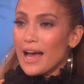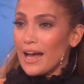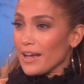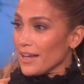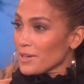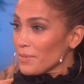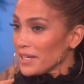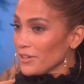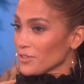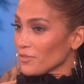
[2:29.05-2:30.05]
I,
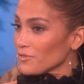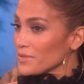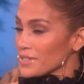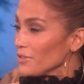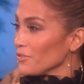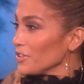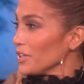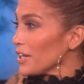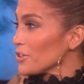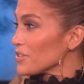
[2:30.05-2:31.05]
anybody else? Still
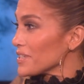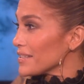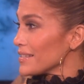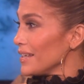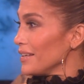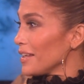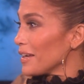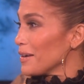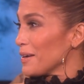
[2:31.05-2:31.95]
feel like you're 16, like